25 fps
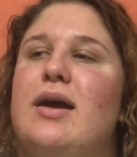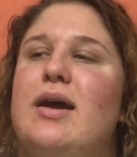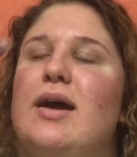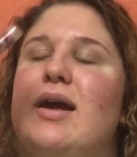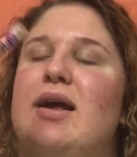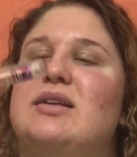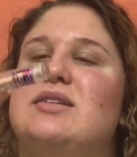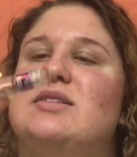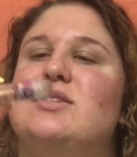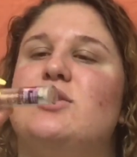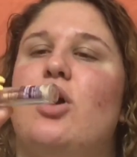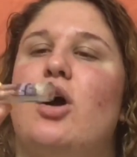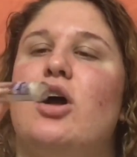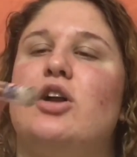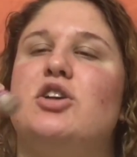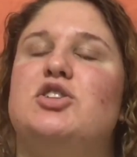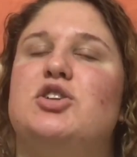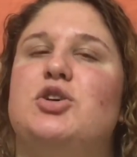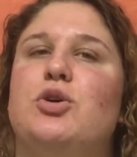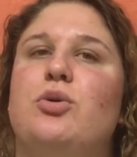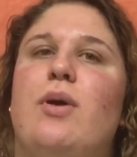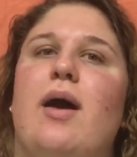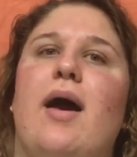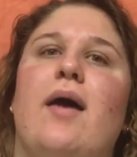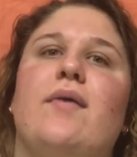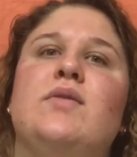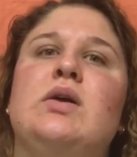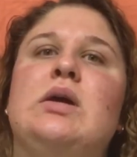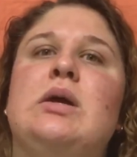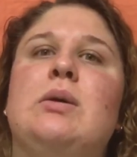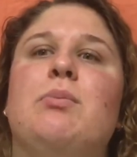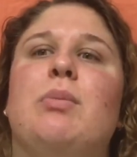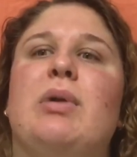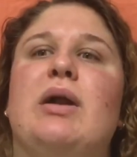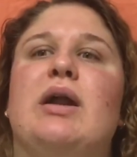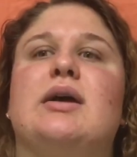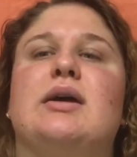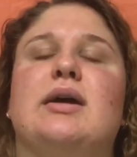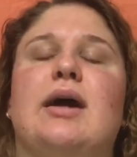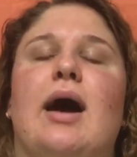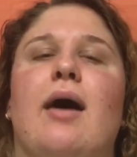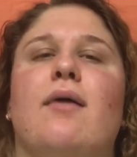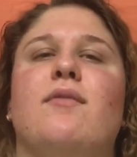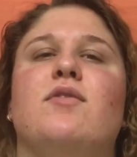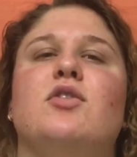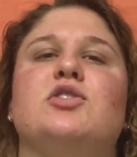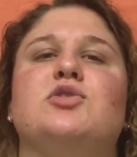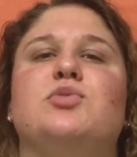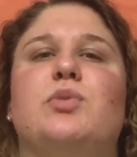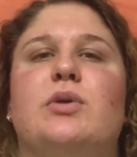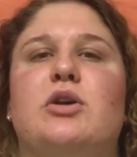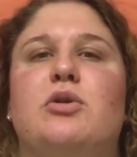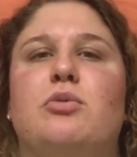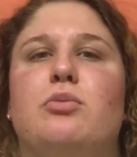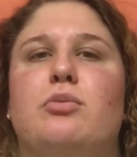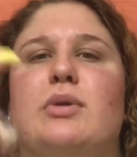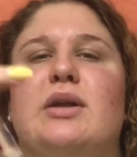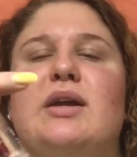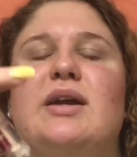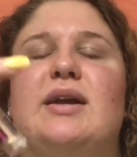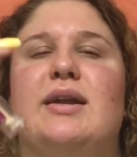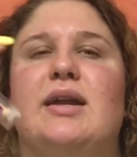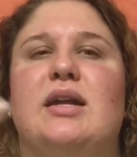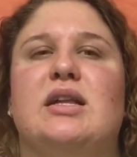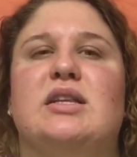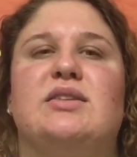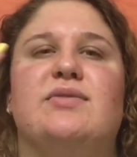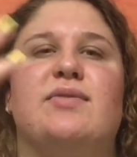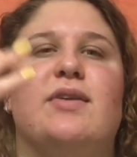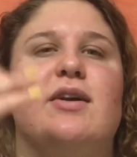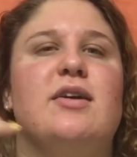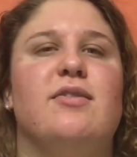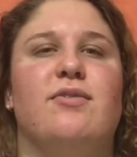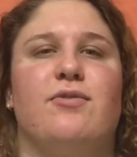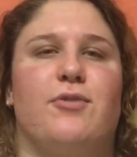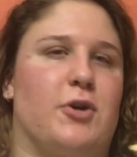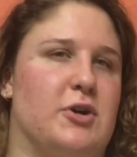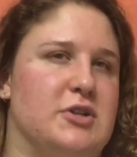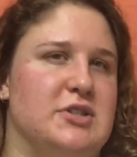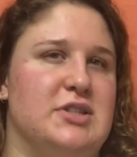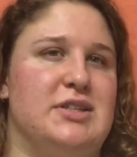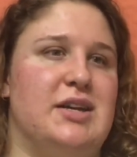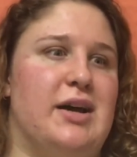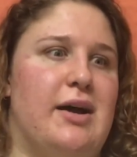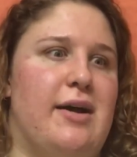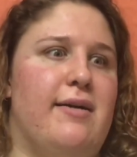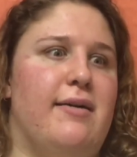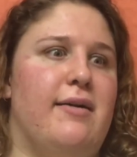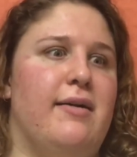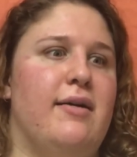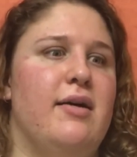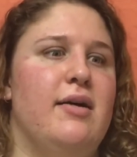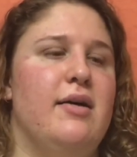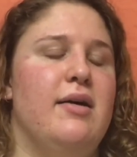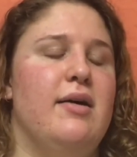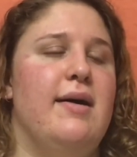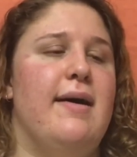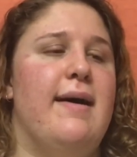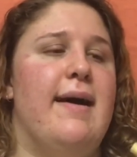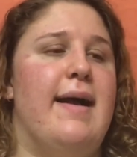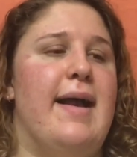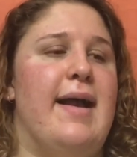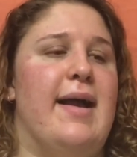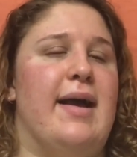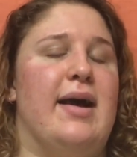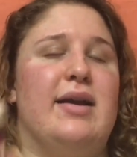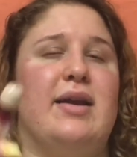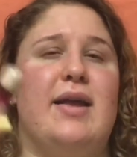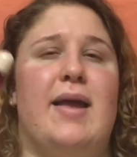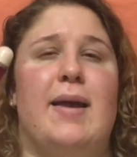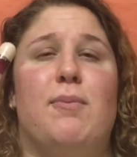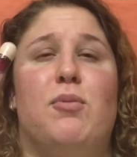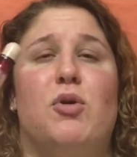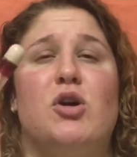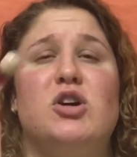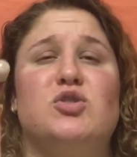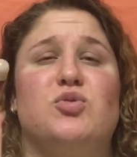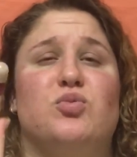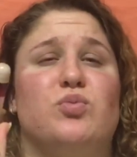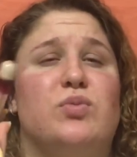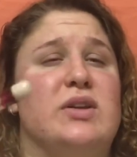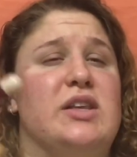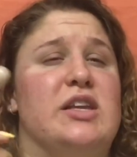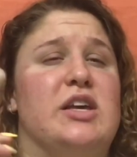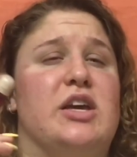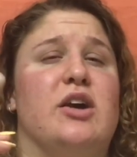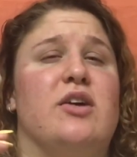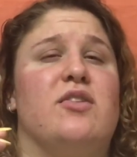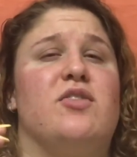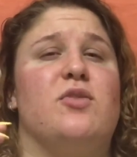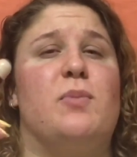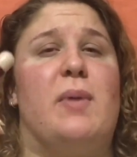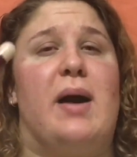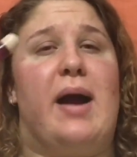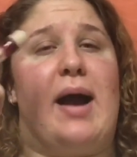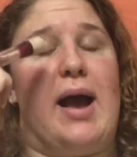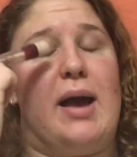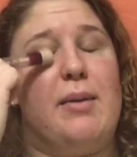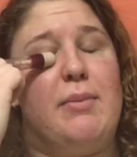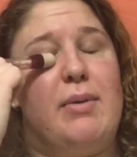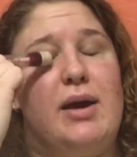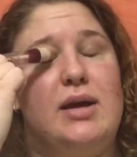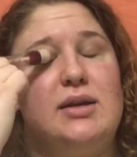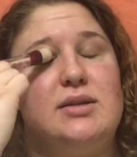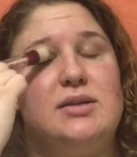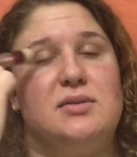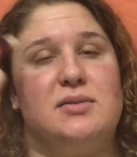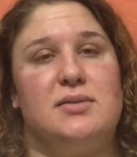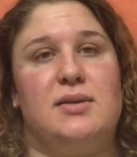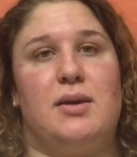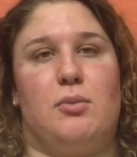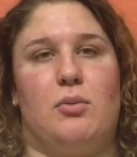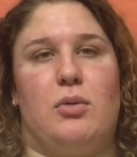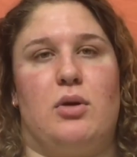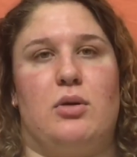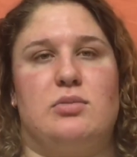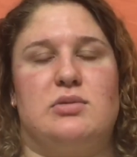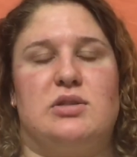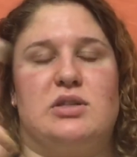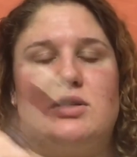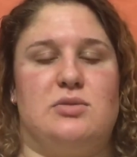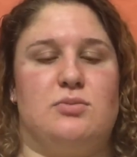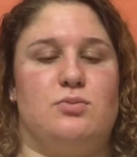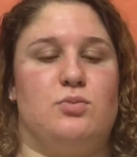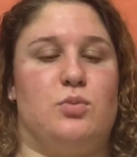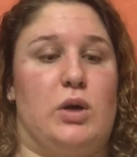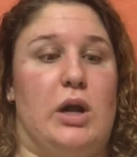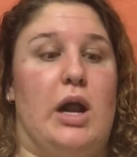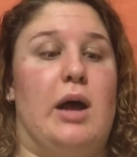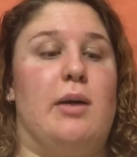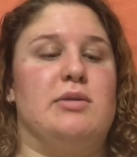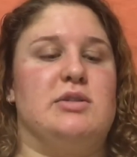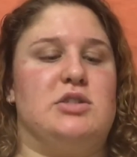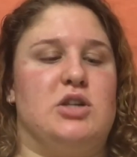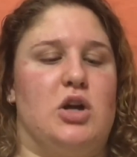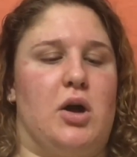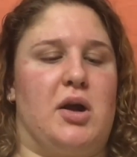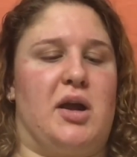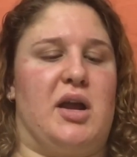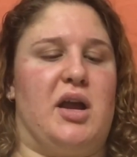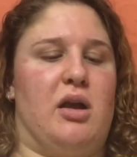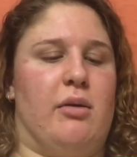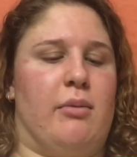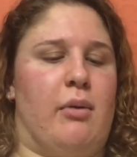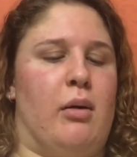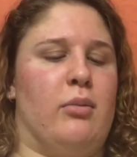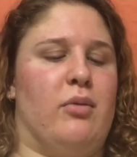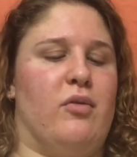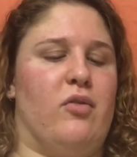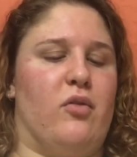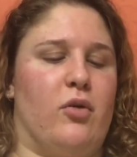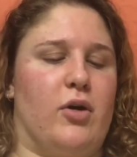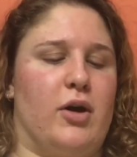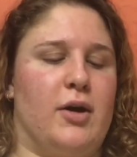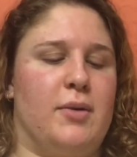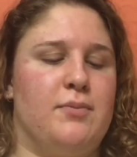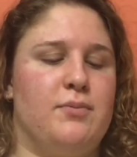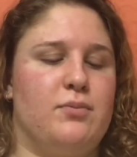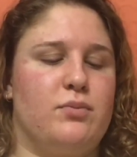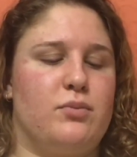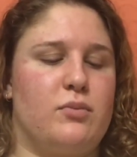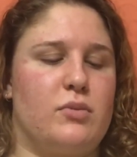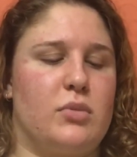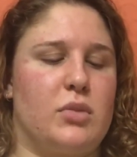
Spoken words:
It's not too heavy, but it covers what you need. It's very versatile, and it works really good for my eye base. This is like what I was talking about before.